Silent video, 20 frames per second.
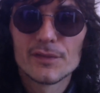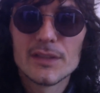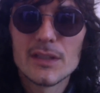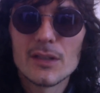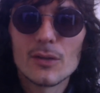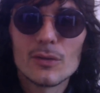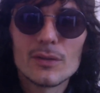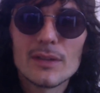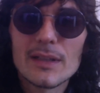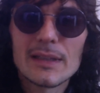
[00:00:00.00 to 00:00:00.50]
The
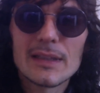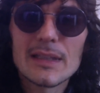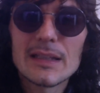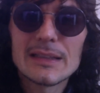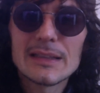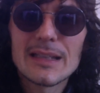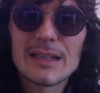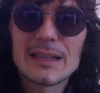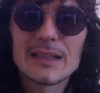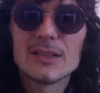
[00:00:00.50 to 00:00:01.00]
only
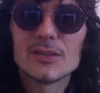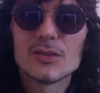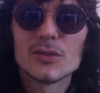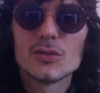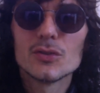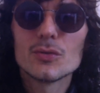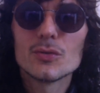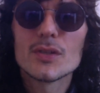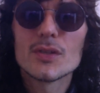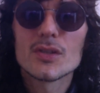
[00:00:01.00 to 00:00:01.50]
thing they need to
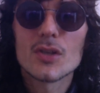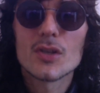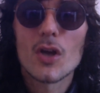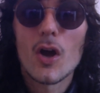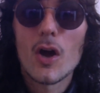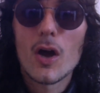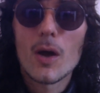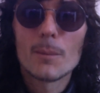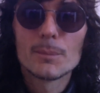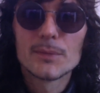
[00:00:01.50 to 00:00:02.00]
do is
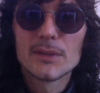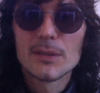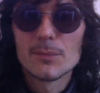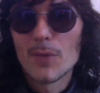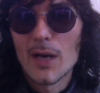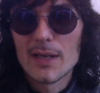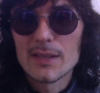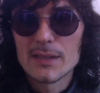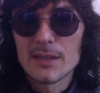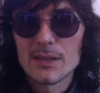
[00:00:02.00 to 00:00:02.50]

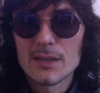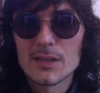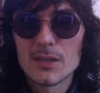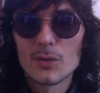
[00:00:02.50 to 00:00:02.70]
optimize it.